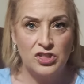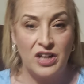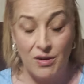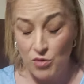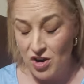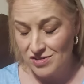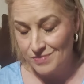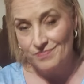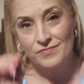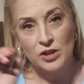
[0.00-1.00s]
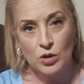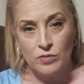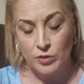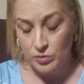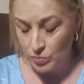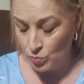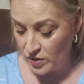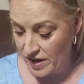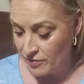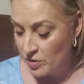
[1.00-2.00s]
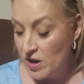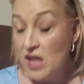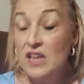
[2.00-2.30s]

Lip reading: shamrock, clover, whatever.